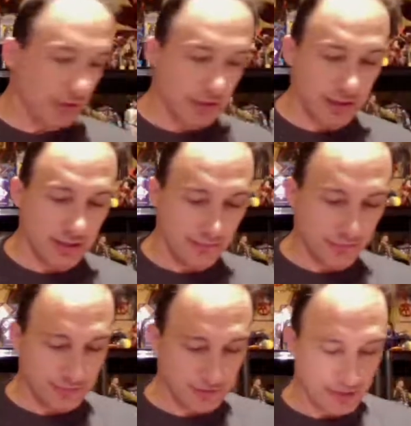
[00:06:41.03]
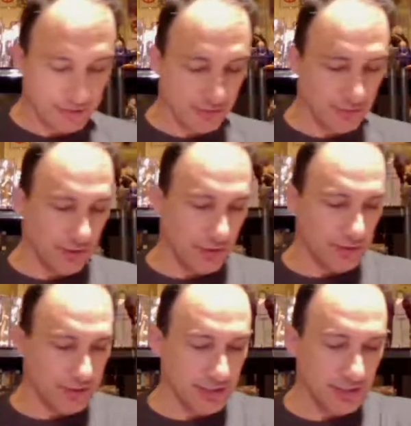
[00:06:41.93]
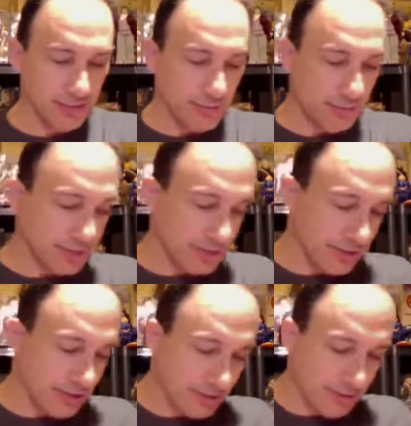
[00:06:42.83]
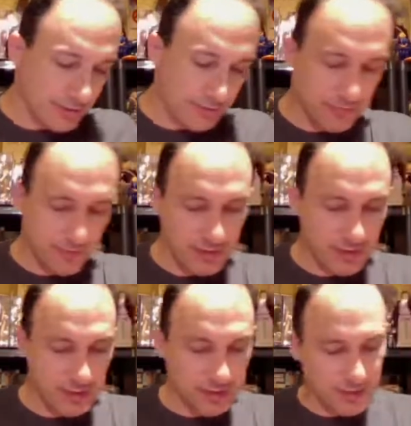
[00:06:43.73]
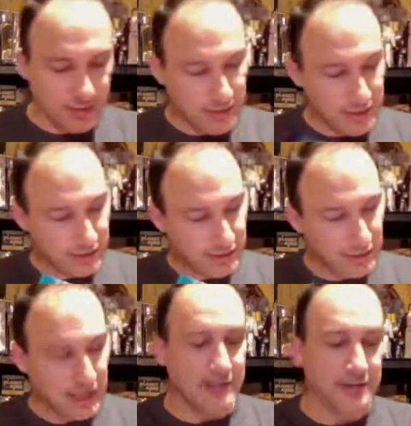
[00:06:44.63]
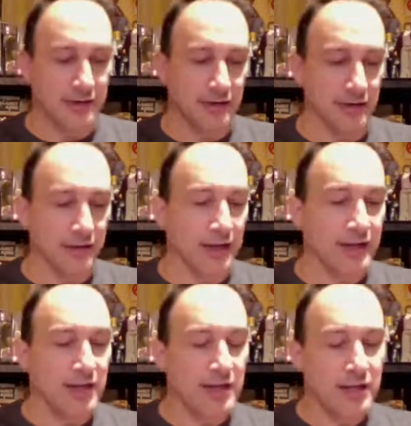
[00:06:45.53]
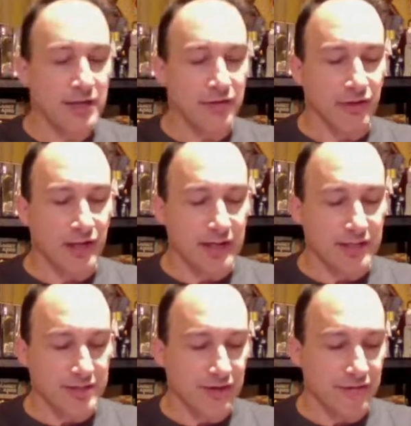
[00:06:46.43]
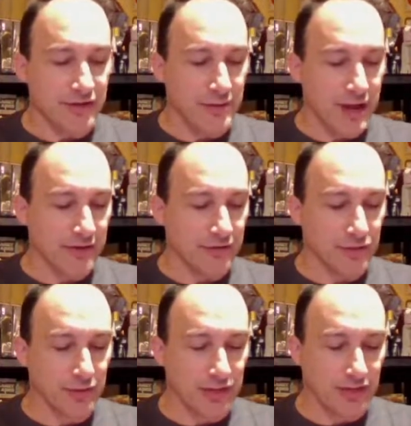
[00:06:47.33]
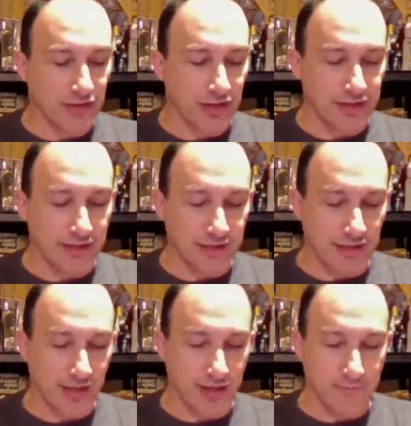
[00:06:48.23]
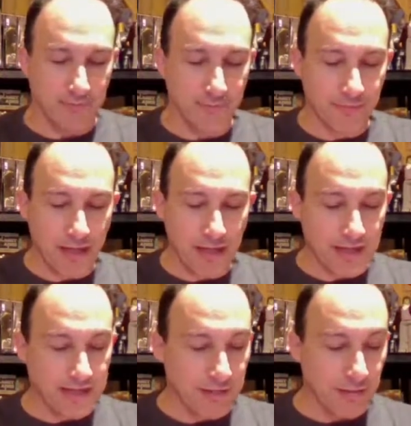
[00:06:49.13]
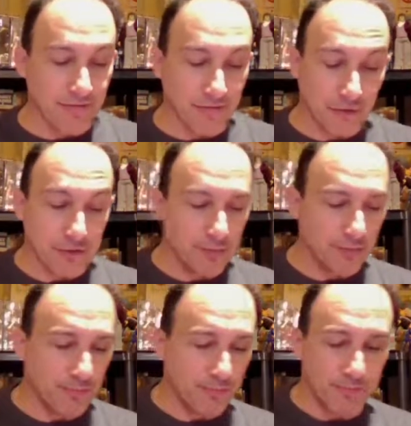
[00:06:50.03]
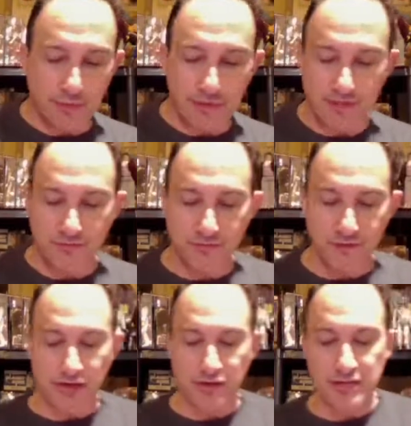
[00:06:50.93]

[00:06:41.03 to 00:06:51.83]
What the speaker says: Okay, I don't know. Oh, is it in there? Maybe it's in there. Back. Yeah, it's in there. Okay, so I got this off eBay, and I was really excited. He's not my first Big Jim figure.